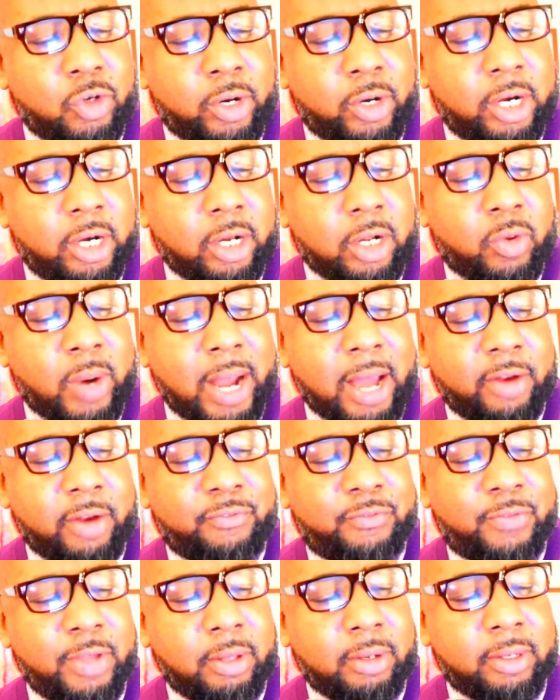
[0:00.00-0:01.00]
joining a crowd
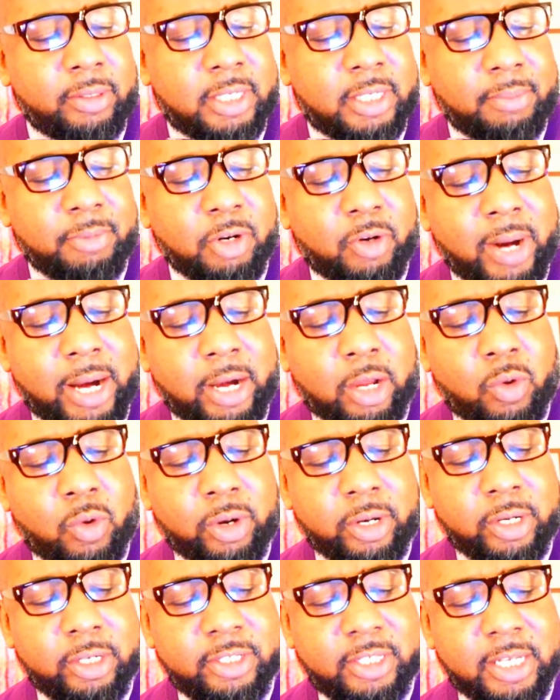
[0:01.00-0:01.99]
of field of Democratic
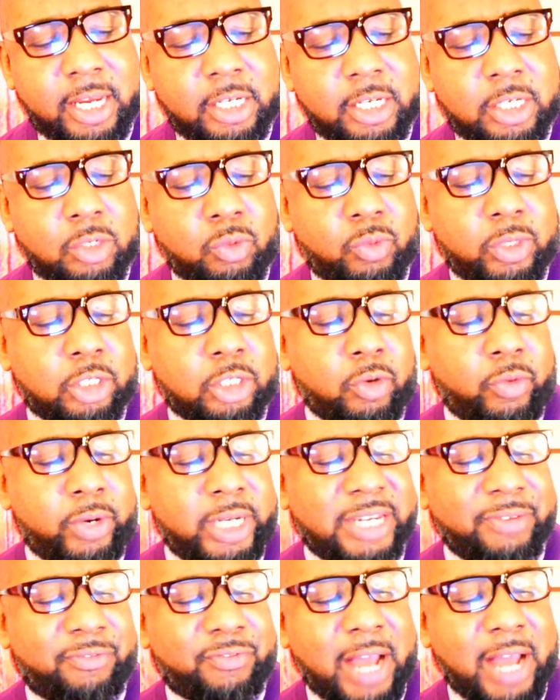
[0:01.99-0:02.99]
organizations which are
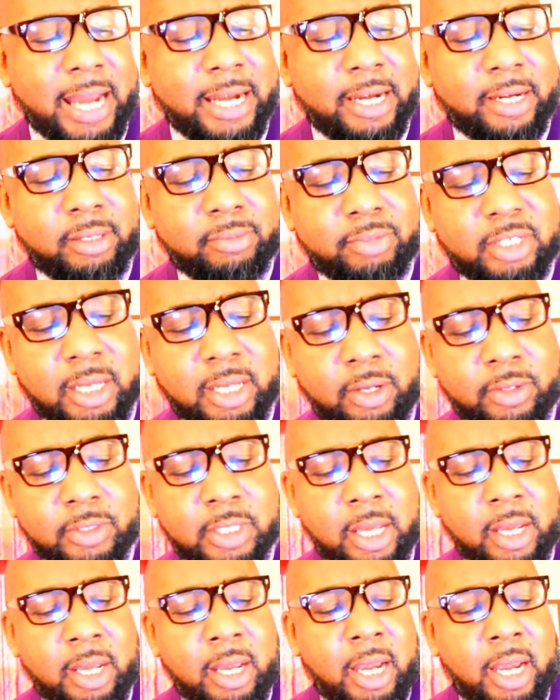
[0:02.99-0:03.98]
redefining
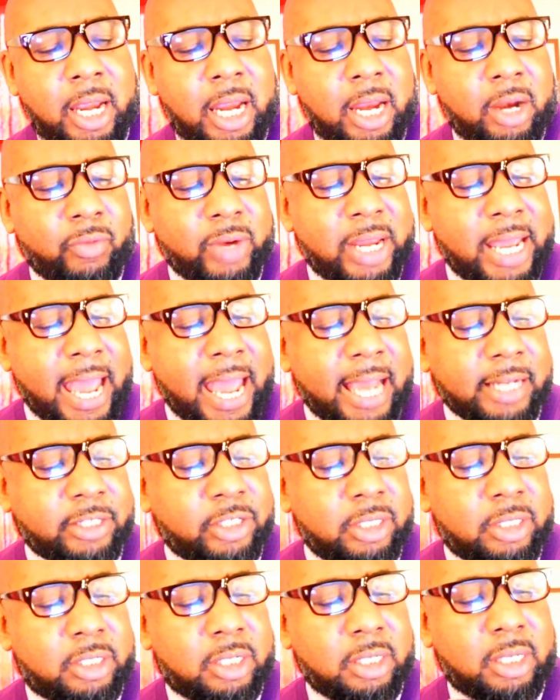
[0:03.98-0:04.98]
themselves in
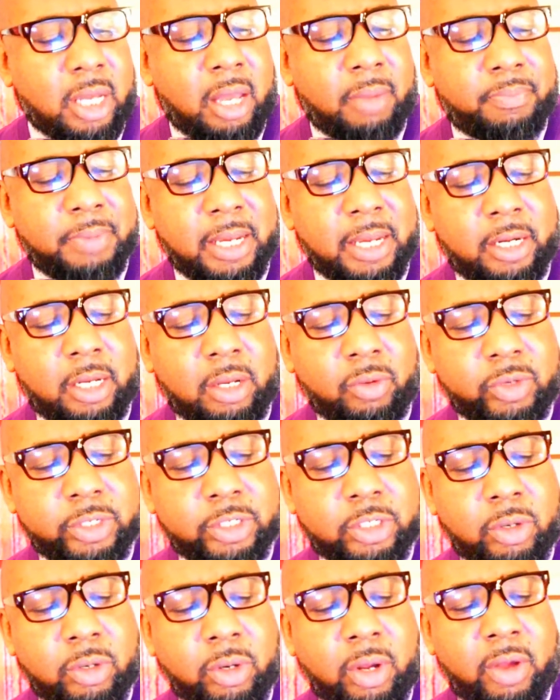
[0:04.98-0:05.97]
reaction to the upending
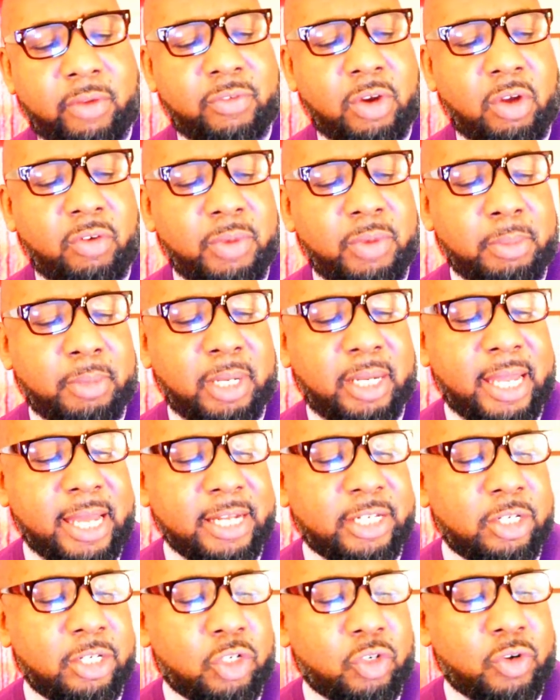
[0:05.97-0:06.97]
result of November
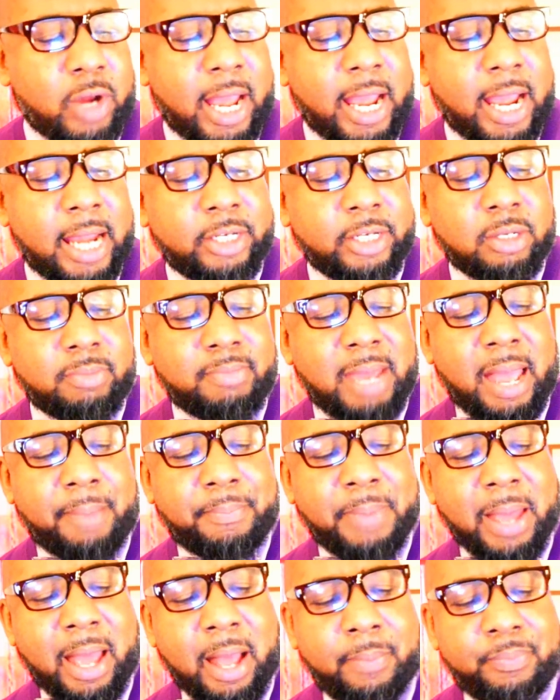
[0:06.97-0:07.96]
election, trying to
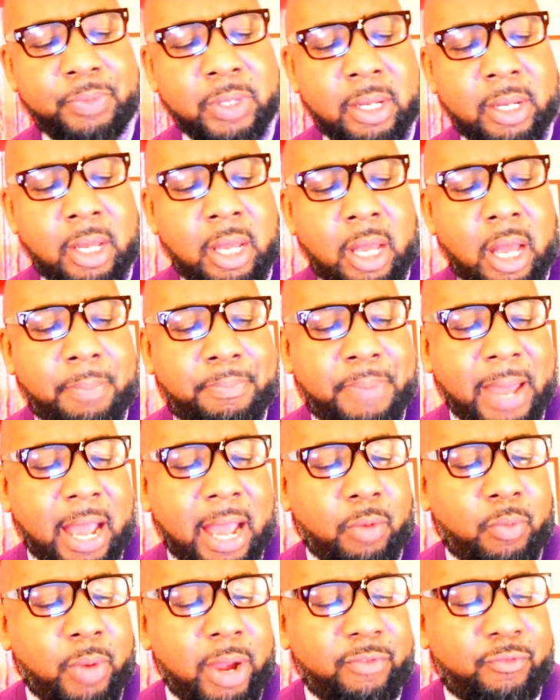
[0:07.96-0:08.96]
map out a
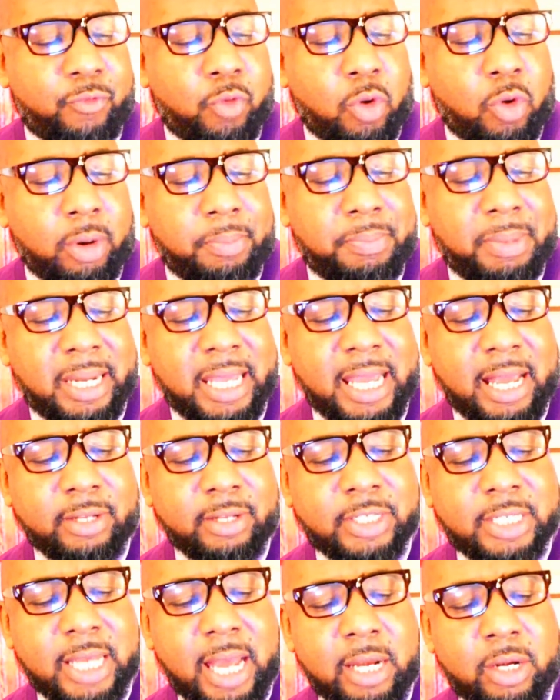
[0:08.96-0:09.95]
pathway forward. Many
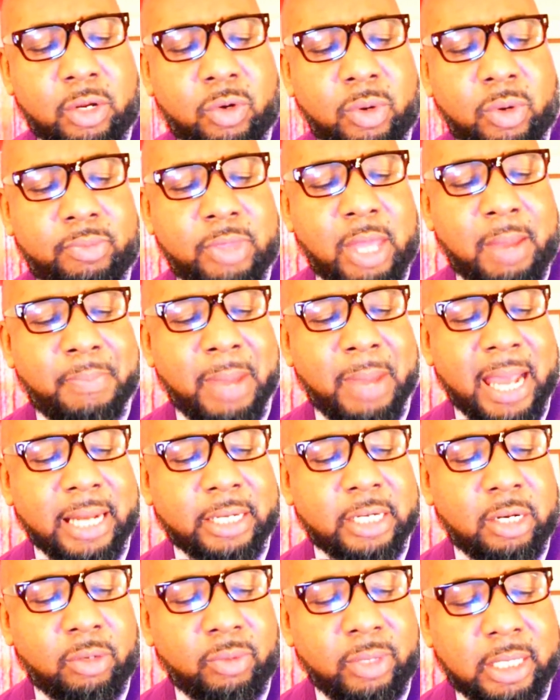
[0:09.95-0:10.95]
outside the group that
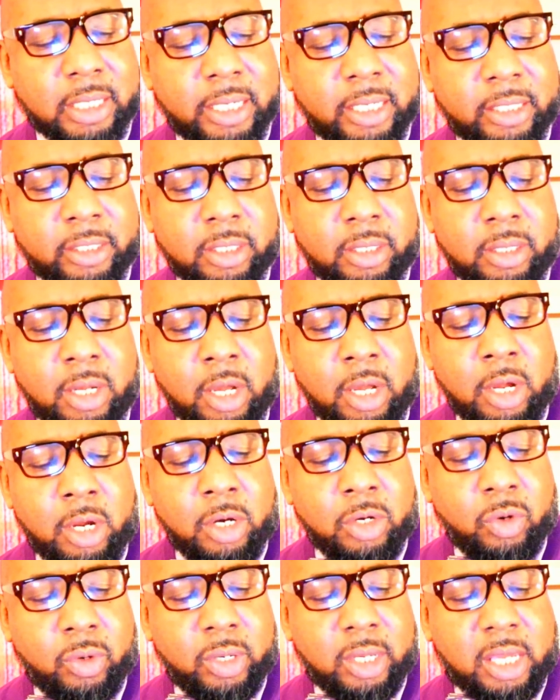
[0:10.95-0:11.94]
backed Hillary Clinton
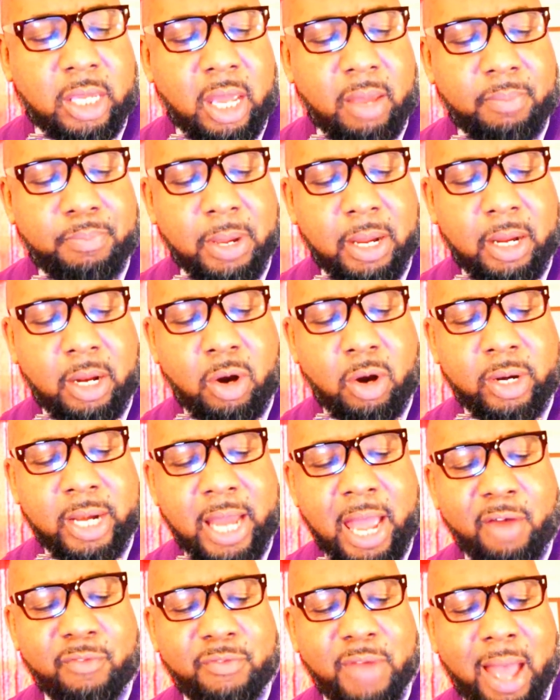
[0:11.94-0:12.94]
during the campaign are
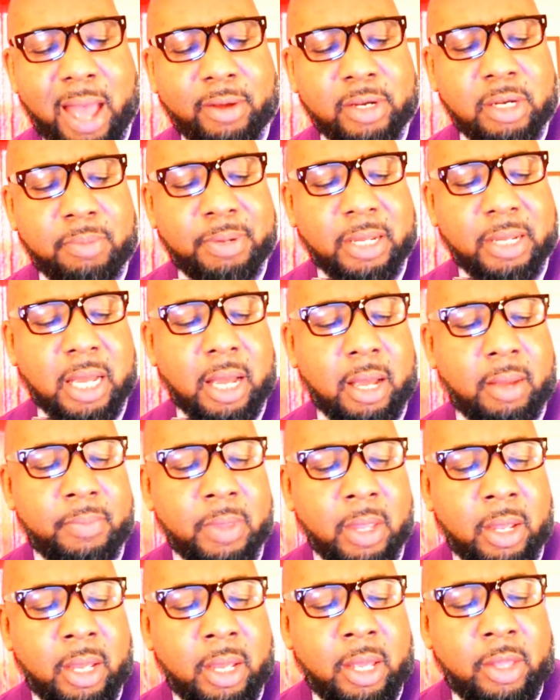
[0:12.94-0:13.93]
now vowing to
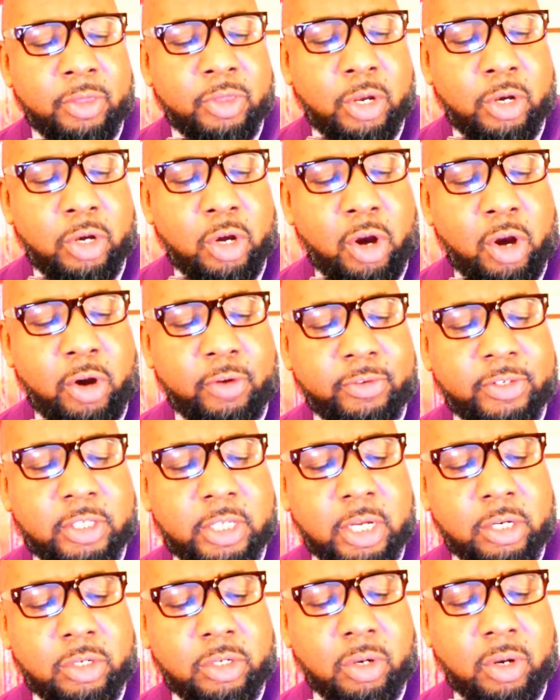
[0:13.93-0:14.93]
become the nerve
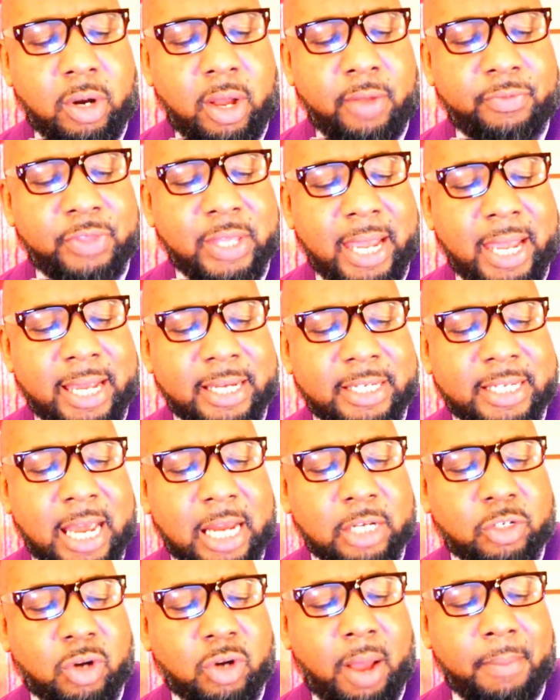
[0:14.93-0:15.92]
center of the
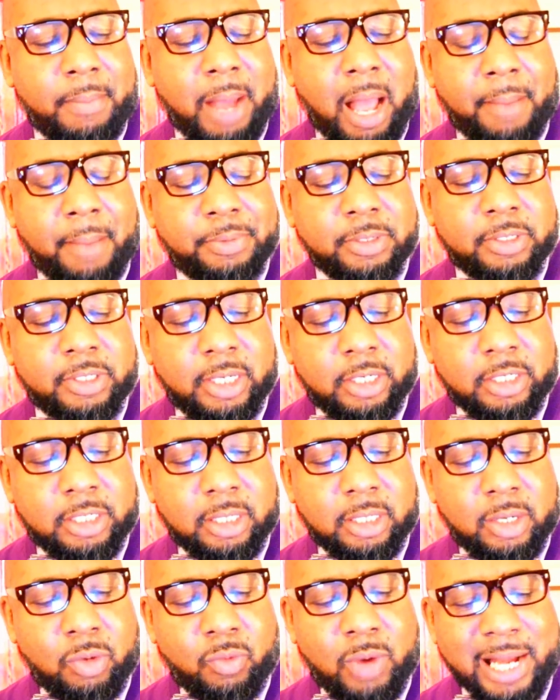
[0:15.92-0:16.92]
anti-Trump
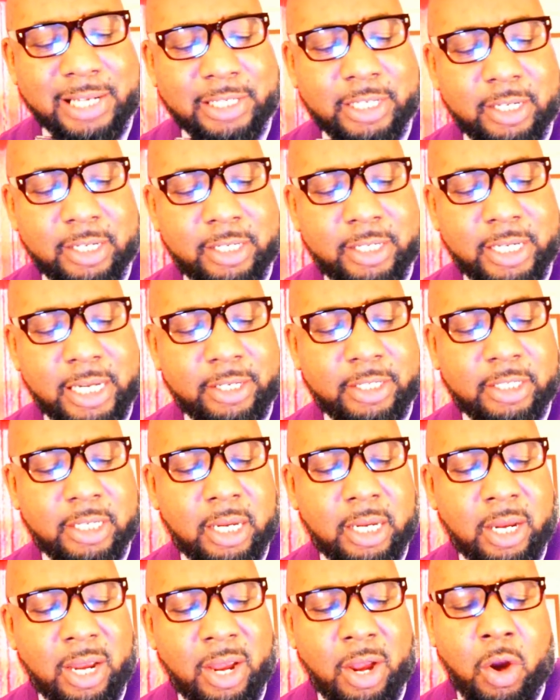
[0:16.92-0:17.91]
opposition in Washington,
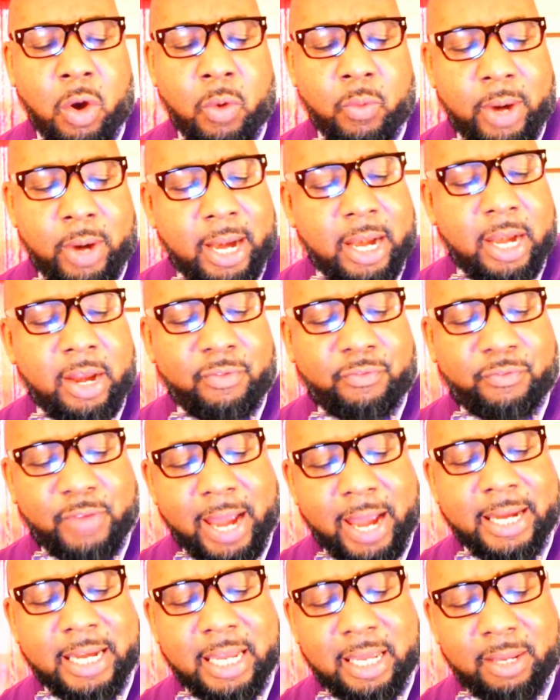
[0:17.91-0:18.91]
D.C., ready to
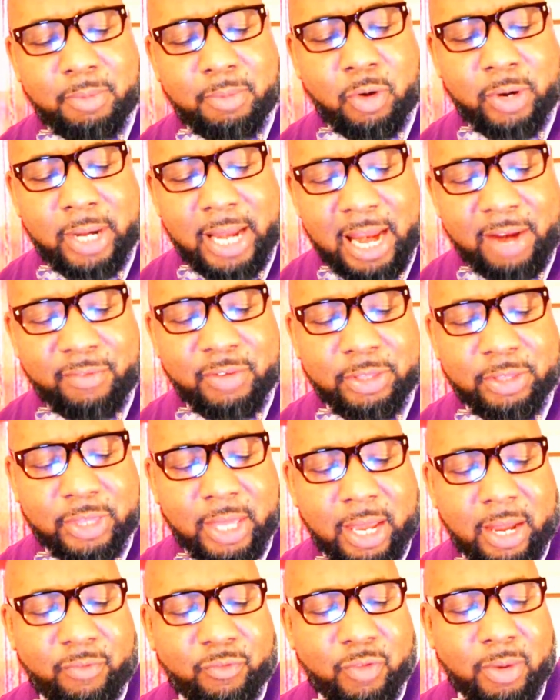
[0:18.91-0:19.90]
fight him on
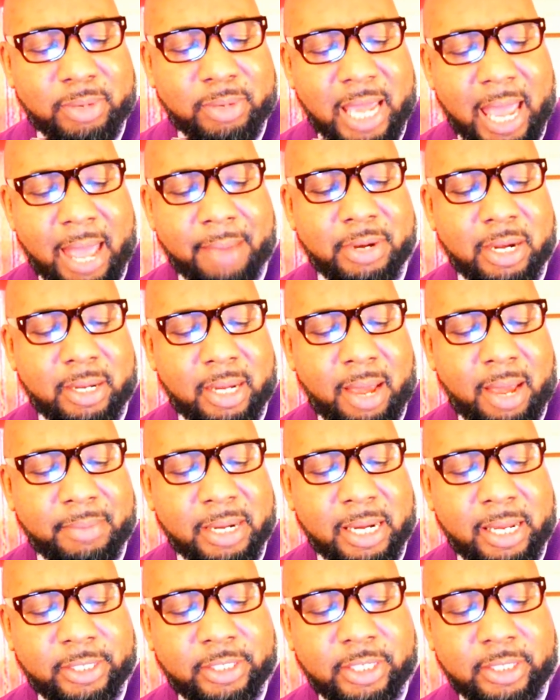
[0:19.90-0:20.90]
everything from cabinet
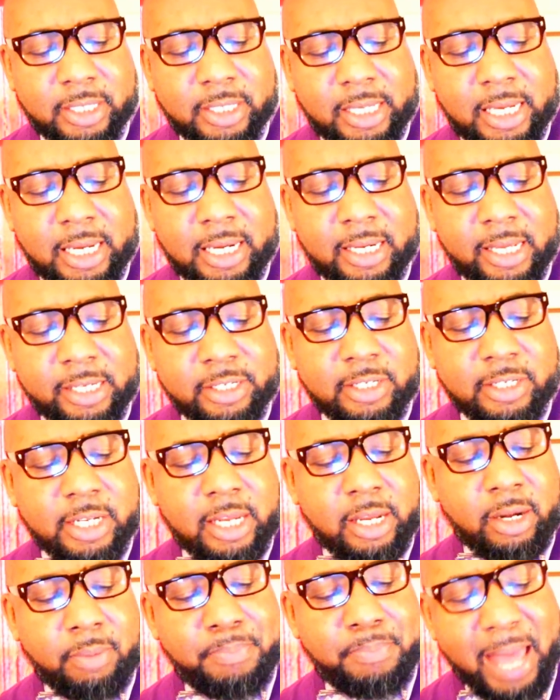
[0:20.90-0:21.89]
nomination to key
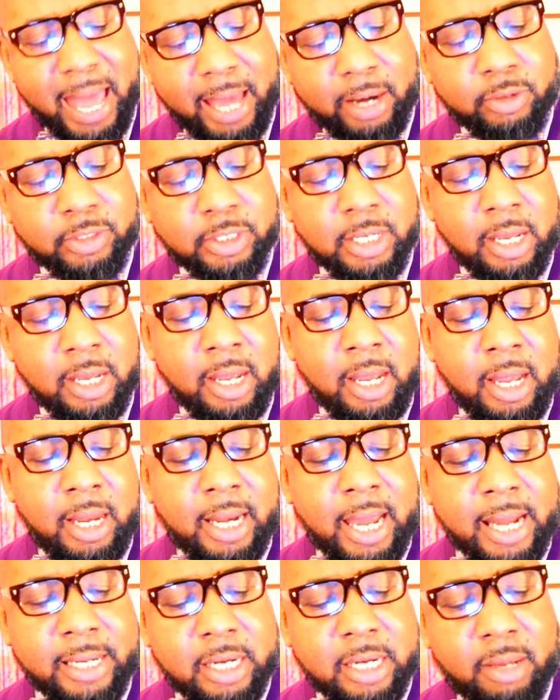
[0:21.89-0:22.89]
legislative battles
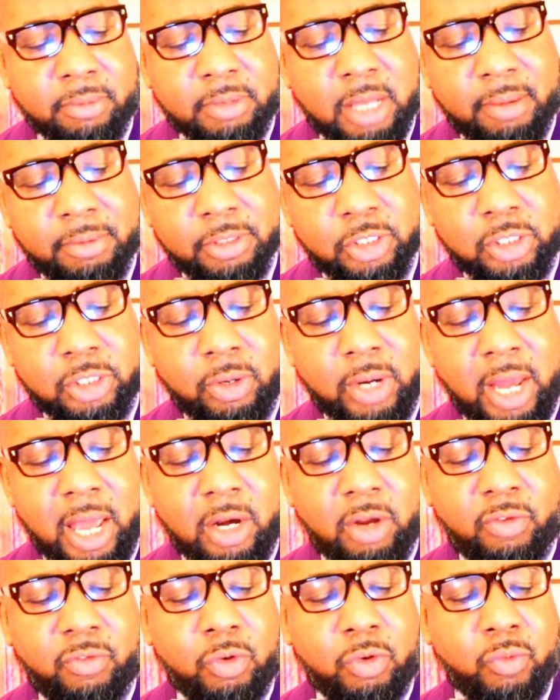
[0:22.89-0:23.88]
like the upcoming
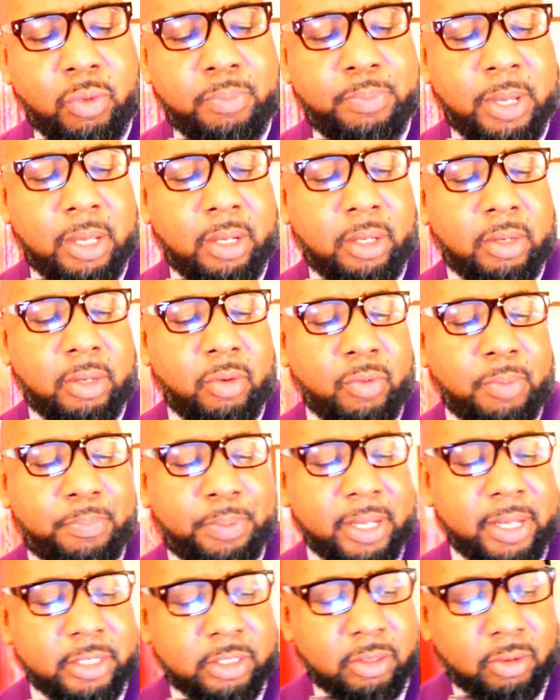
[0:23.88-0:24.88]
showdown over the repeal and
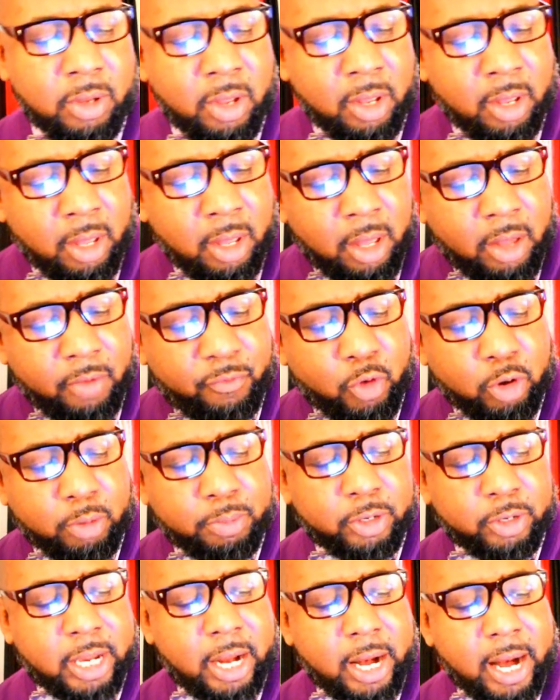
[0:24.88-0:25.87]
replace of
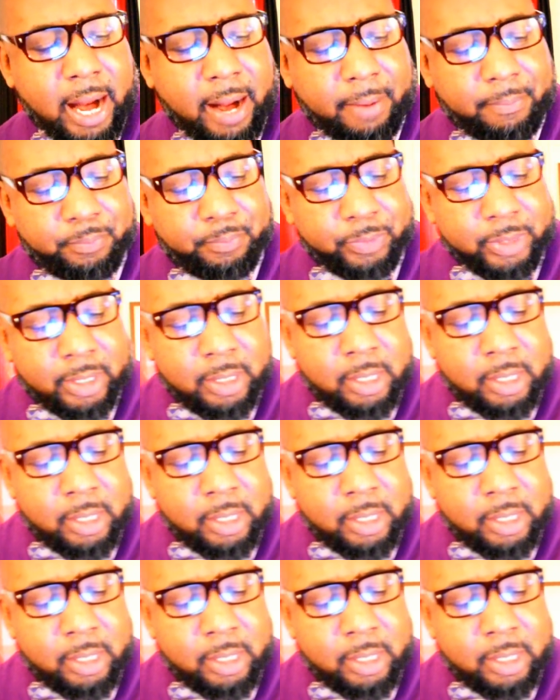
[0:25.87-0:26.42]
Affordable Care Act.